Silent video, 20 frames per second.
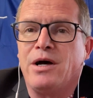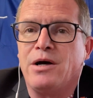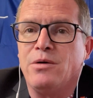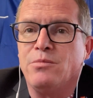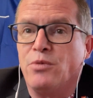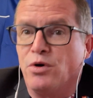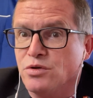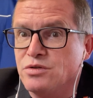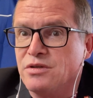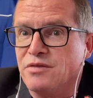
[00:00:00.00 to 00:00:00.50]

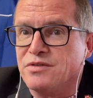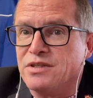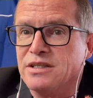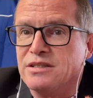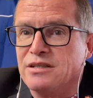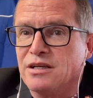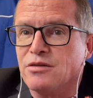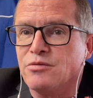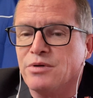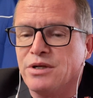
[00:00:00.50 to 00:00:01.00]
most of
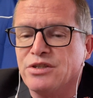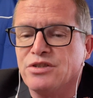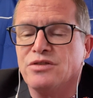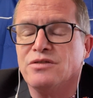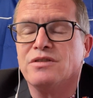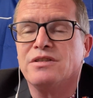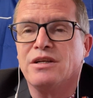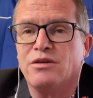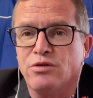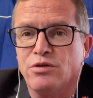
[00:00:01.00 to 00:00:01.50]
these
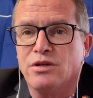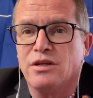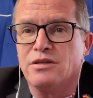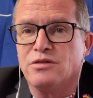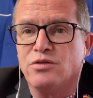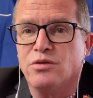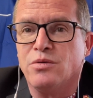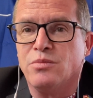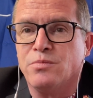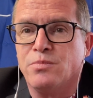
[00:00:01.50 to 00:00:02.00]
aggressions in order
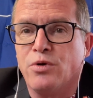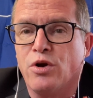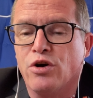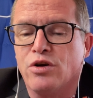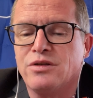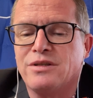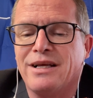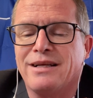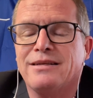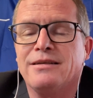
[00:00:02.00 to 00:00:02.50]
to
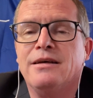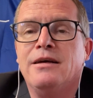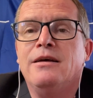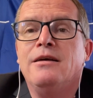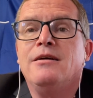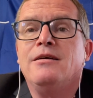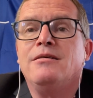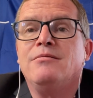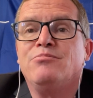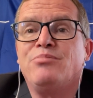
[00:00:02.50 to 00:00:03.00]
block that.
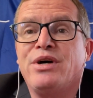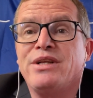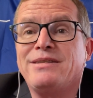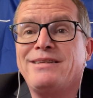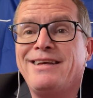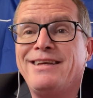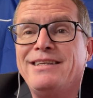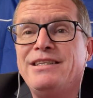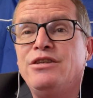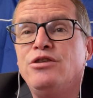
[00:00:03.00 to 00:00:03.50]
But
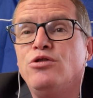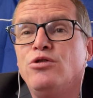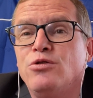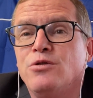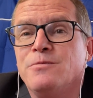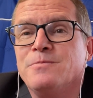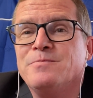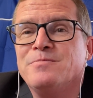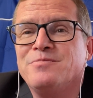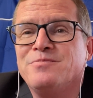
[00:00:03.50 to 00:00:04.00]
the
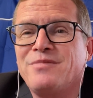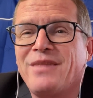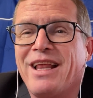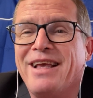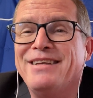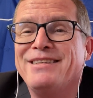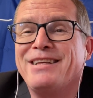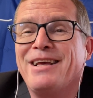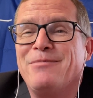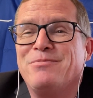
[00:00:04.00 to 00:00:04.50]
EU
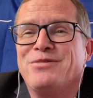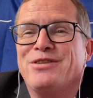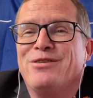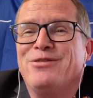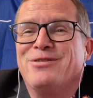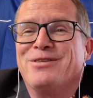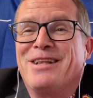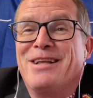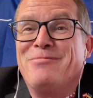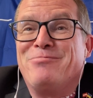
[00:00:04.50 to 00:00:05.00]
is
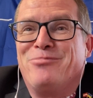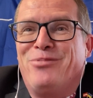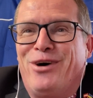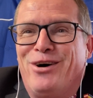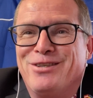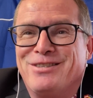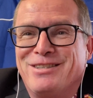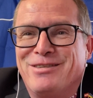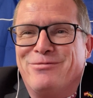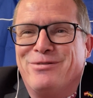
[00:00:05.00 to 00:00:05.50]
absolutely
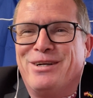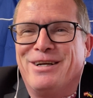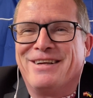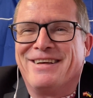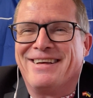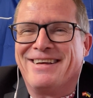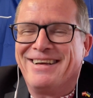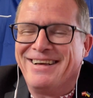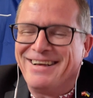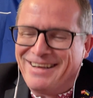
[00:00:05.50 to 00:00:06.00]
possible,
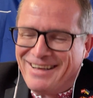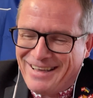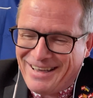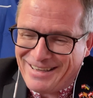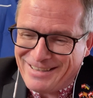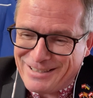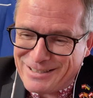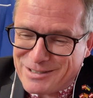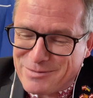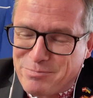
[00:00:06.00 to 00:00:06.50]

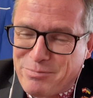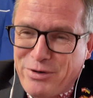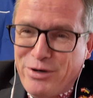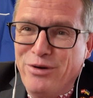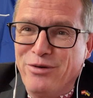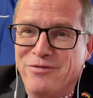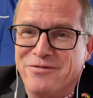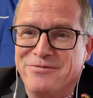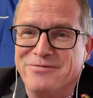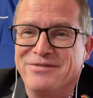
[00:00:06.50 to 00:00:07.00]
and it's
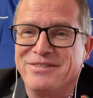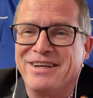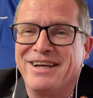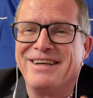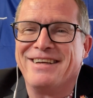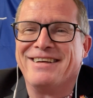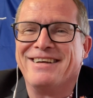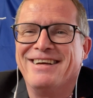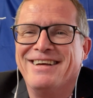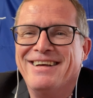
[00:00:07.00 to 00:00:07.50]
proven.
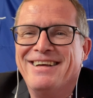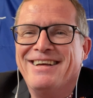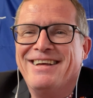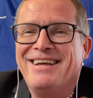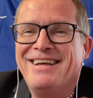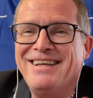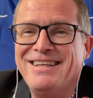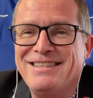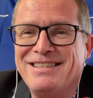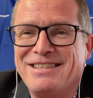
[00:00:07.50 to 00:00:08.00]

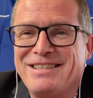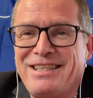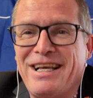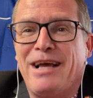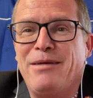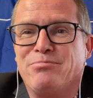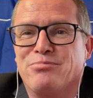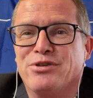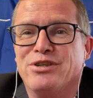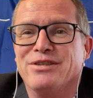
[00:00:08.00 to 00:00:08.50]
It's
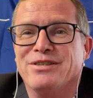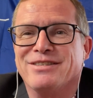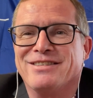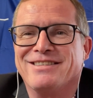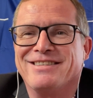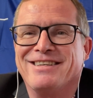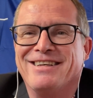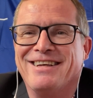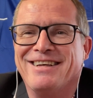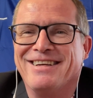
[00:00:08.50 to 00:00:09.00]
Cyprus.